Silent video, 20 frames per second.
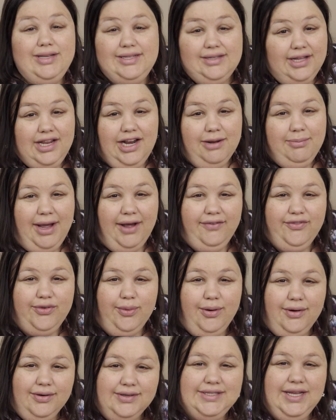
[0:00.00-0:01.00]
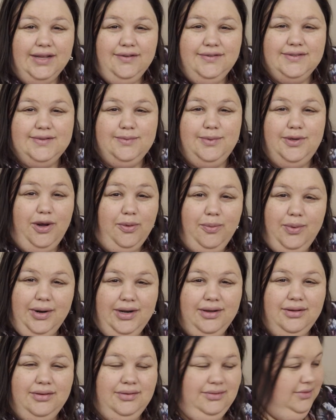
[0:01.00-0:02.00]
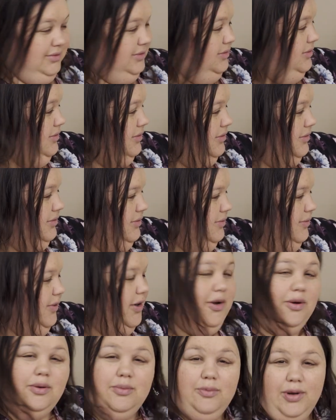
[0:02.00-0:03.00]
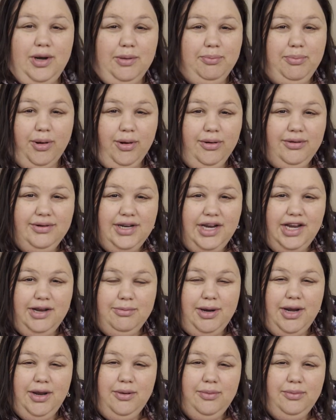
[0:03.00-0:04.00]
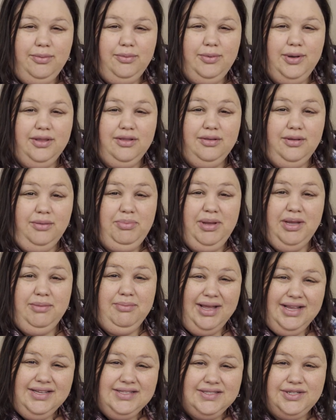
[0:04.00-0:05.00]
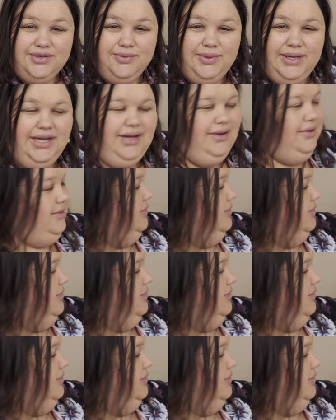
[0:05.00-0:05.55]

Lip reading: clean up after ourselves. We don't want to burden anybody with a big mess, do we?